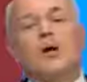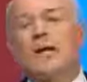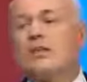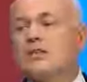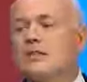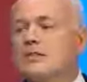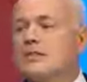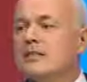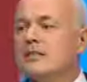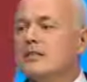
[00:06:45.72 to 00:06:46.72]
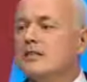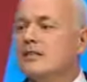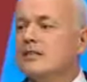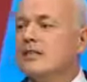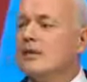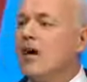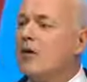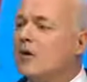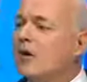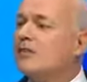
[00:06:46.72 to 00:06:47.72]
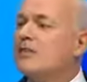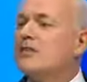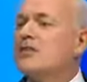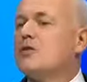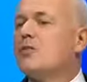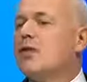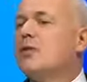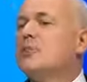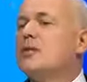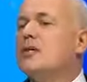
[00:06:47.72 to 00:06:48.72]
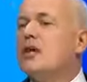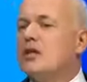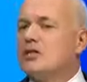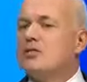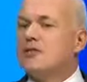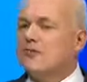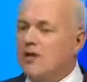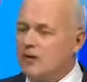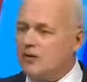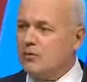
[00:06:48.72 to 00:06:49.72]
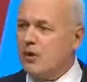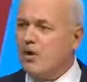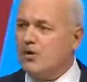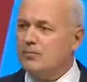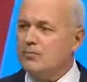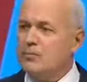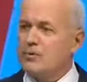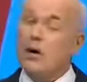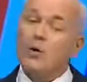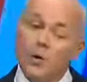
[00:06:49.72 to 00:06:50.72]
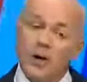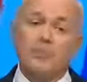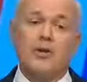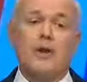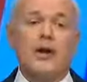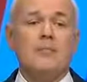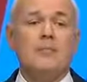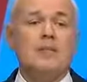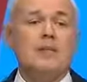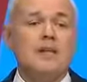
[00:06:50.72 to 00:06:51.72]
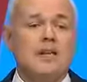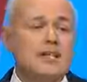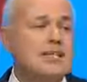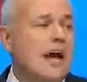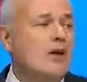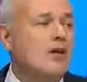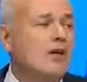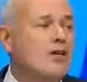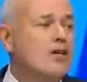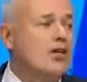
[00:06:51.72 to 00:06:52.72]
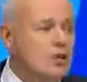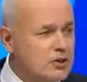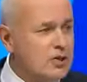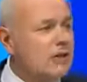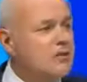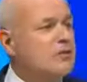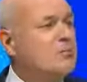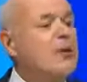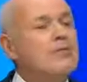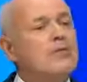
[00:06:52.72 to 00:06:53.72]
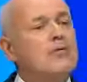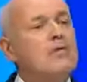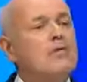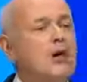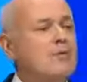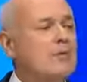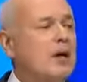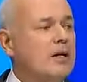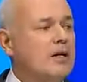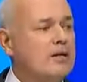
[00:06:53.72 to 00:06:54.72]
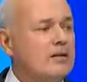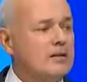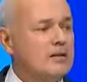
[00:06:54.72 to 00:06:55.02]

worklessness and our benefit system that had been nurtured for far too long. So our work program is now giving new skills to people from the jobs market.